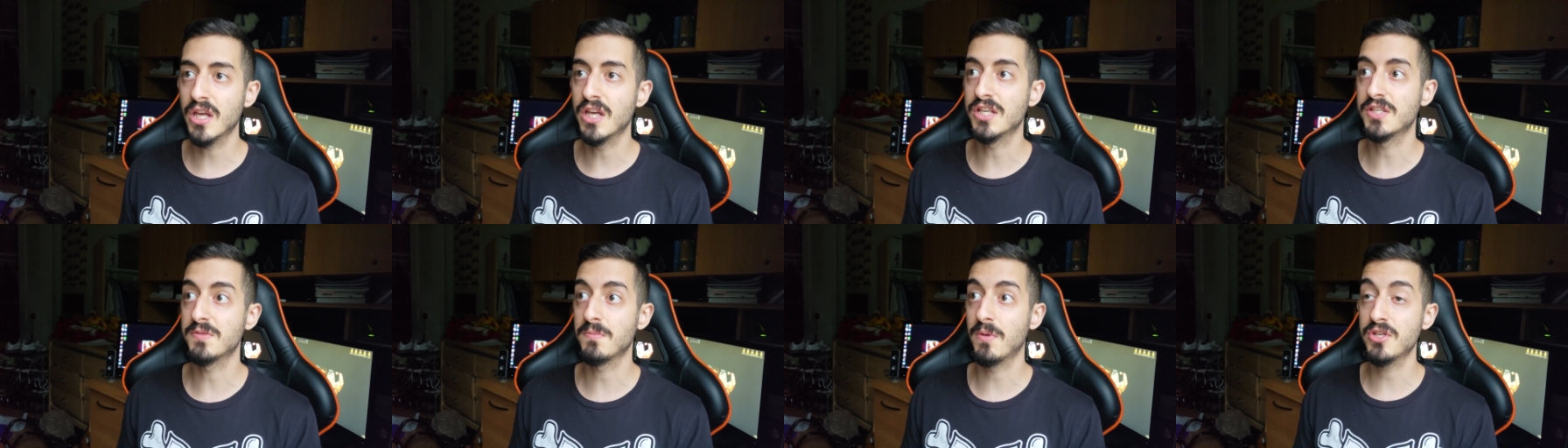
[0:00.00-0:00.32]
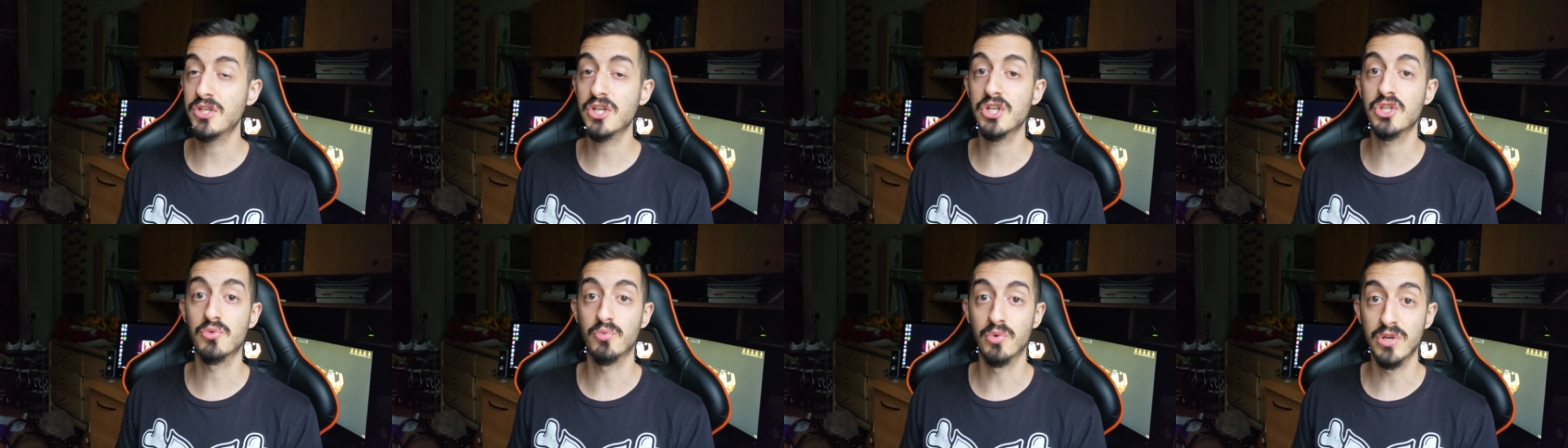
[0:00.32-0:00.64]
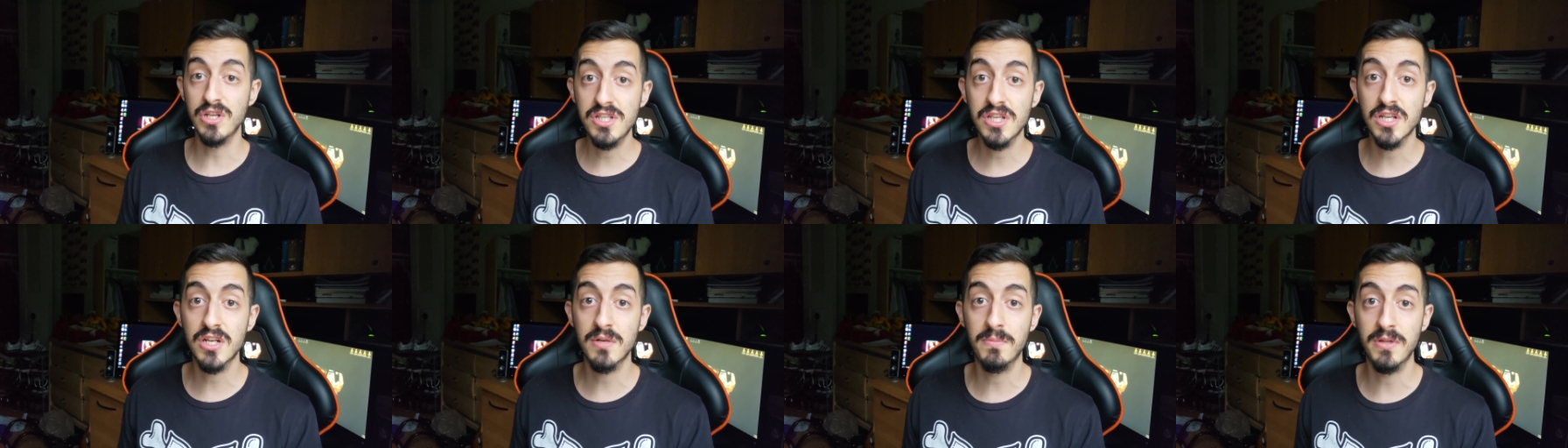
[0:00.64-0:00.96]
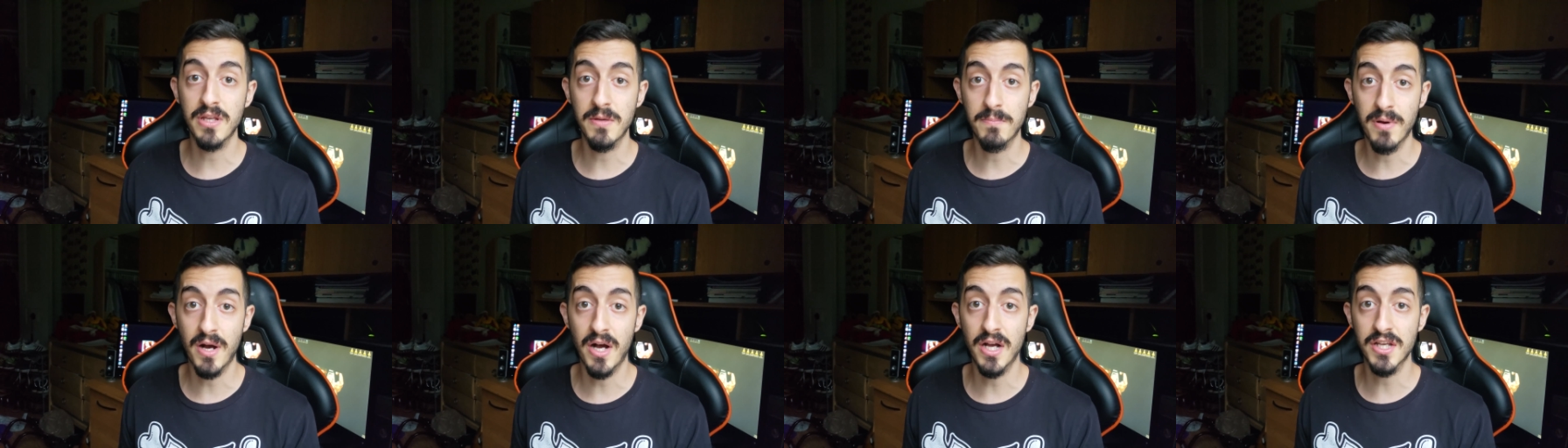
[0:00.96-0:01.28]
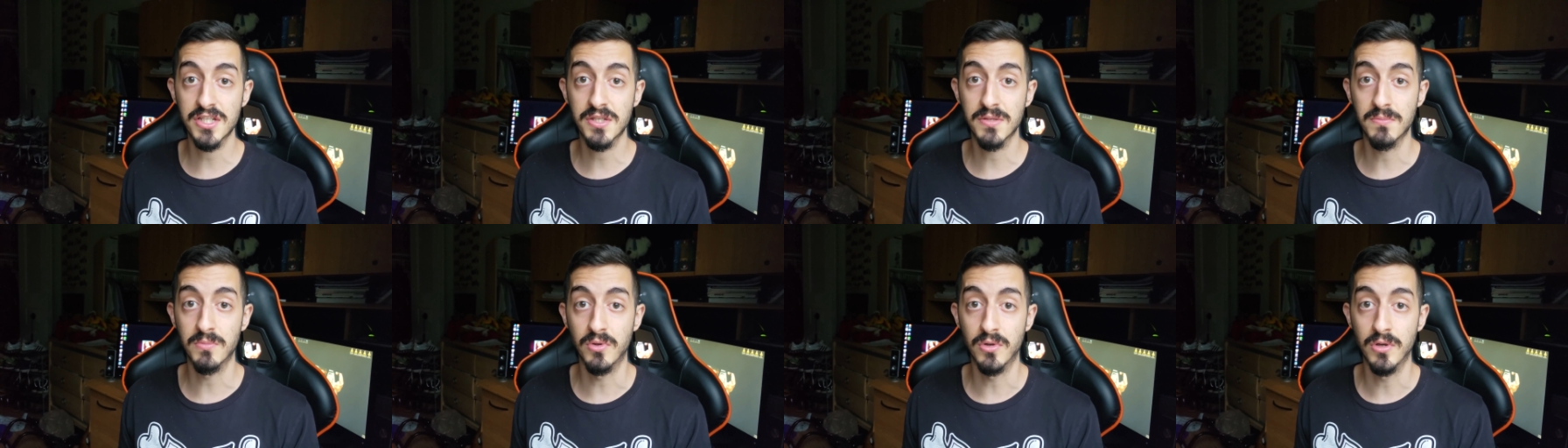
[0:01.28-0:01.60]
as much as reasonably
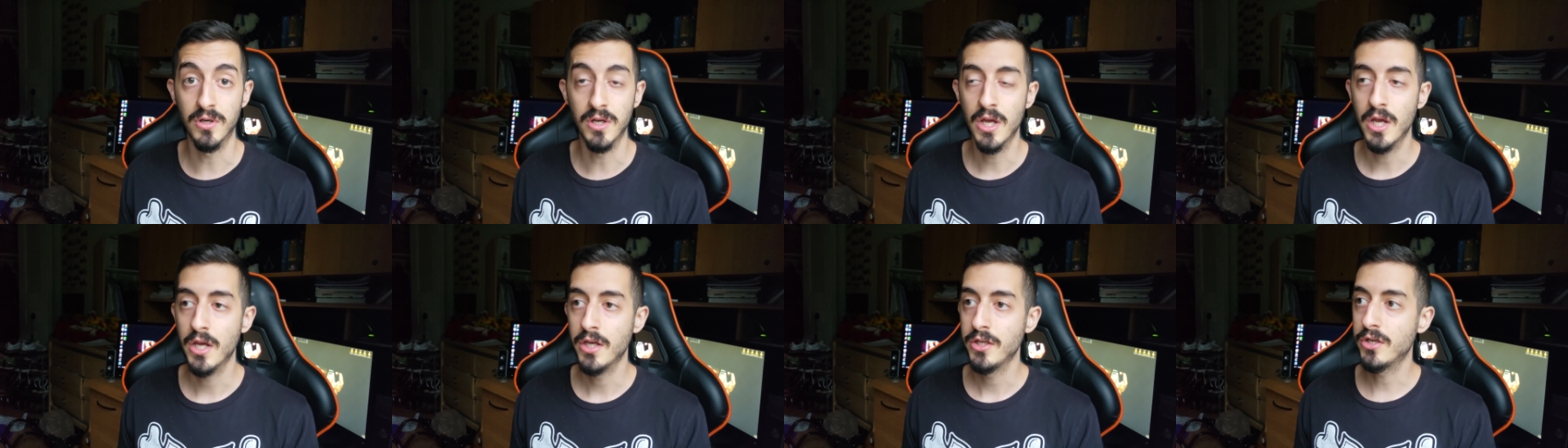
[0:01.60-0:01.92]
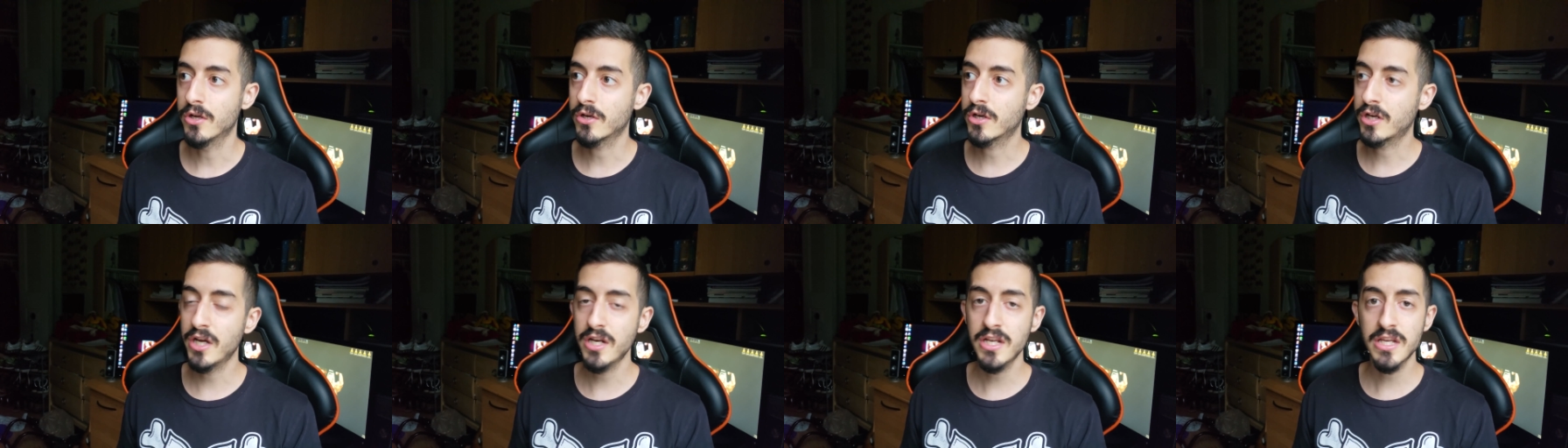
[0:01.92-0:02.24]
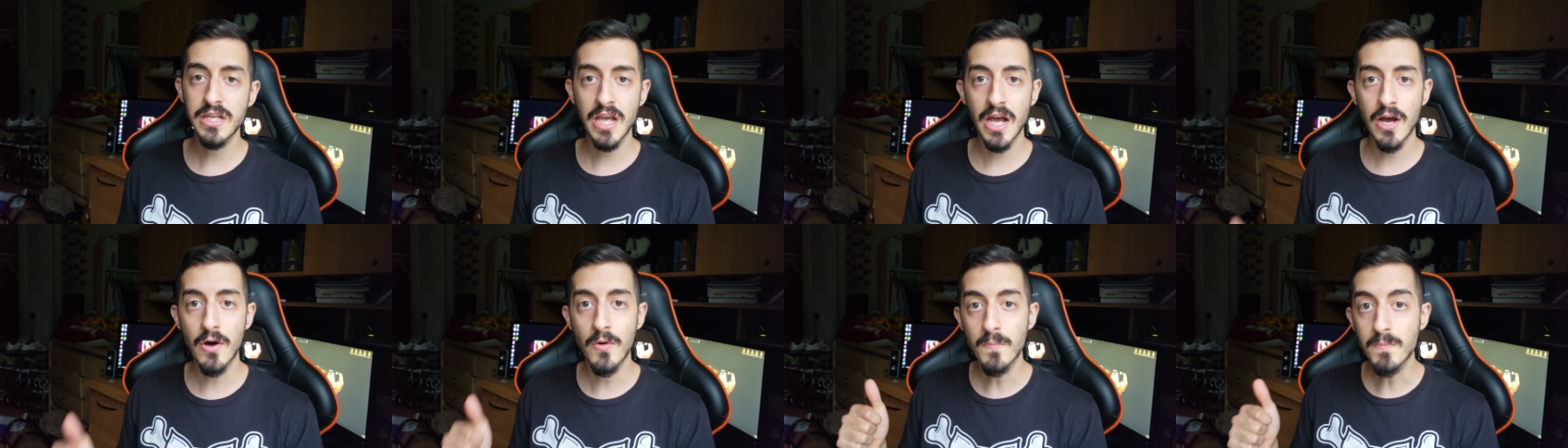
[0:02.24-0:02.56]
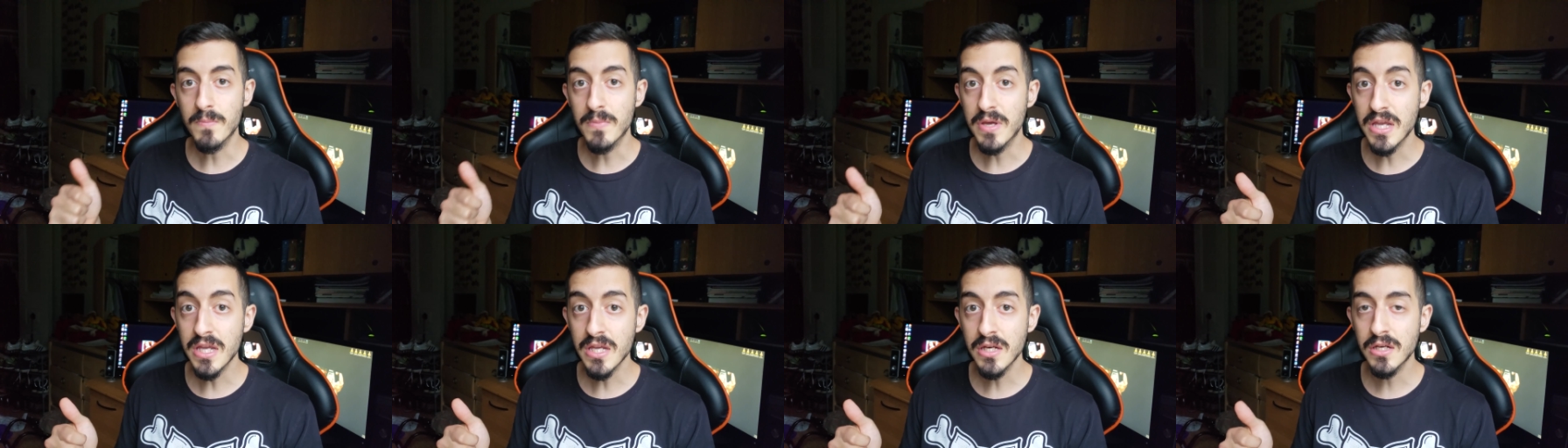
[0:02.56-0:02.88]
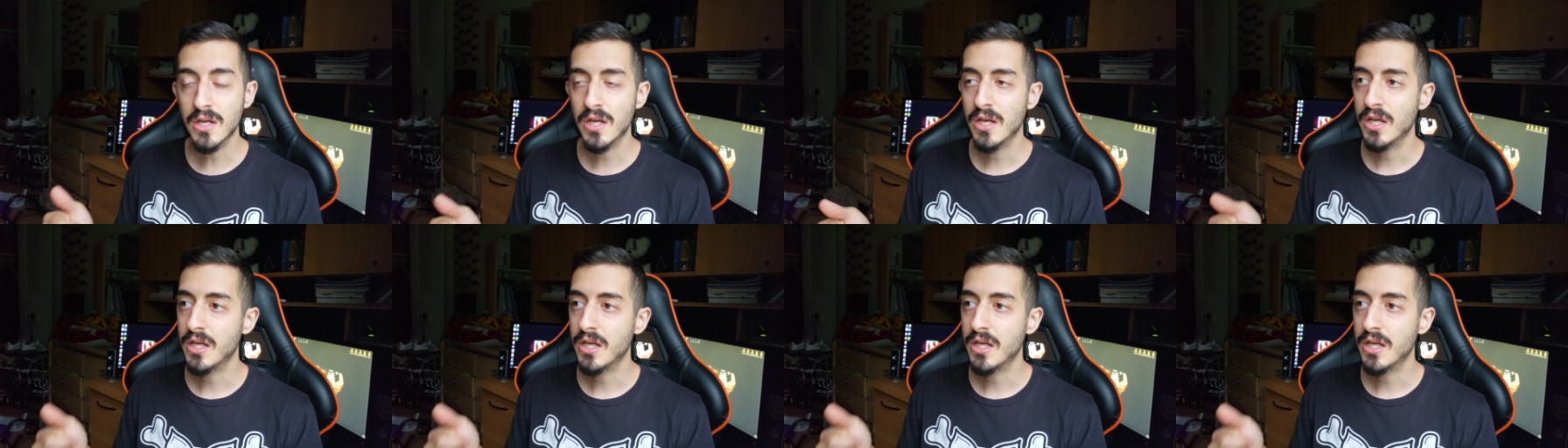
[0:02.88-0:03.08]
possible. You're cutting out meat,